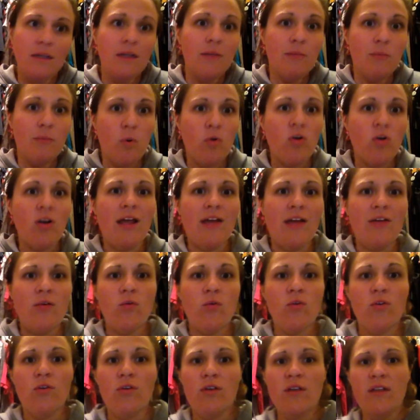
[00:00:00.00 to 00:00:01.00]
Borderline
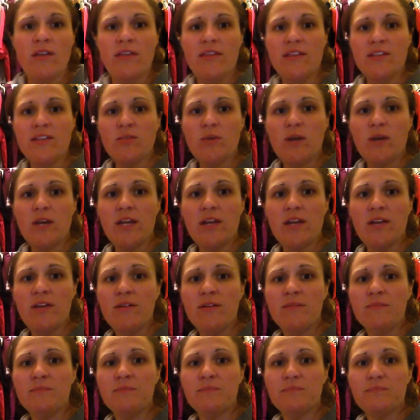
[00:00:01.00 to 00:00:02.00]
hoarder. This right here,
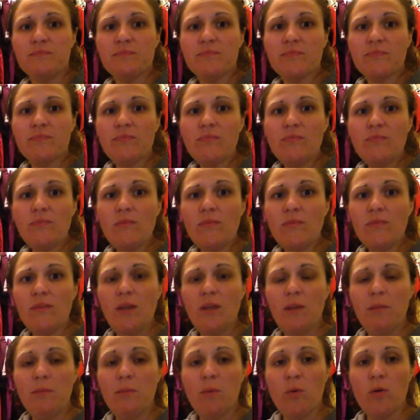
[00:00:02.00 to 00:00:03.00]

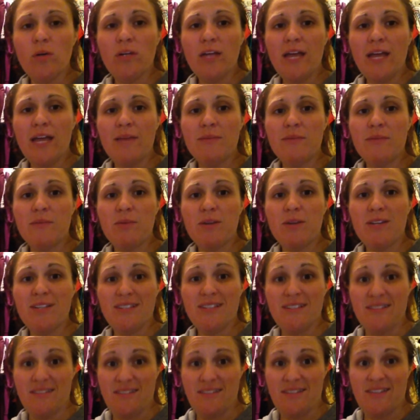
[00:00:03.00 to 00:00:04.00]
board games and
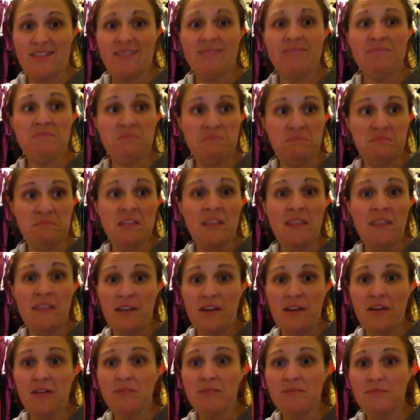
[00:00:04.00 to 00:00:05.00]
presents in
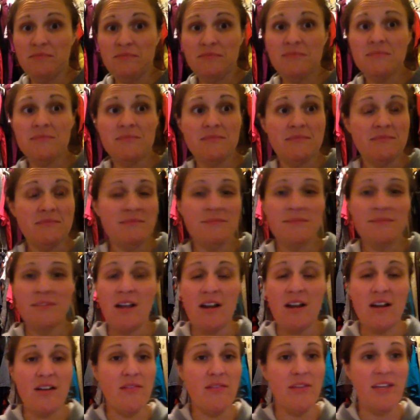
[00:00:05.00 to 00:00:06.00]
there.
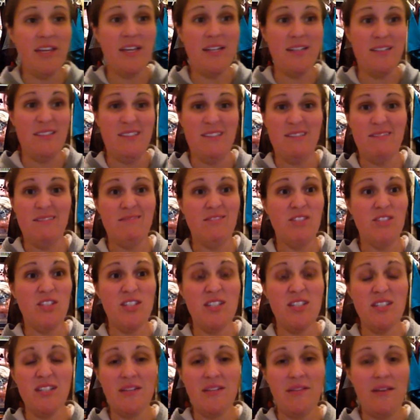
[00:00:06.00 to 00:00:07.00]
Not even kidding. Just
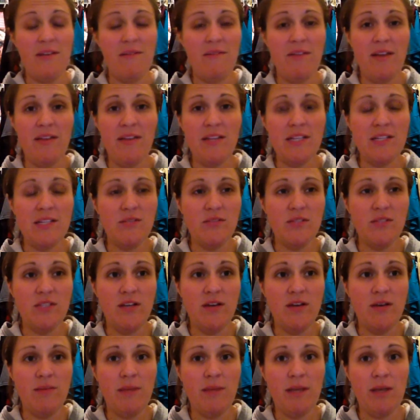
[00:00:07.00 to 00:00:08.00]
stuff I find that's on
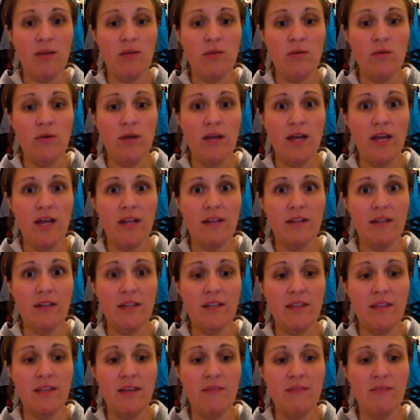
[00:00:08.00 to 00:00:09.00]
sale. I'm like, ooh, I gotta
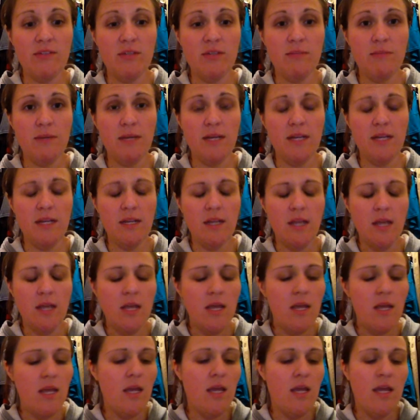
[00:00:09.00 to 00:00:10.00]
get that for somebody.
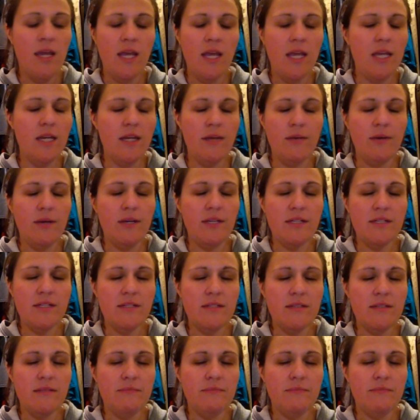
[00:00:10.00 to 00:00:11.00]

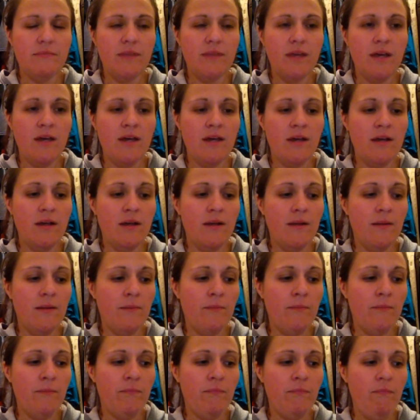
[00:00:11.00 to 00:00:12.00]
Anyways, um,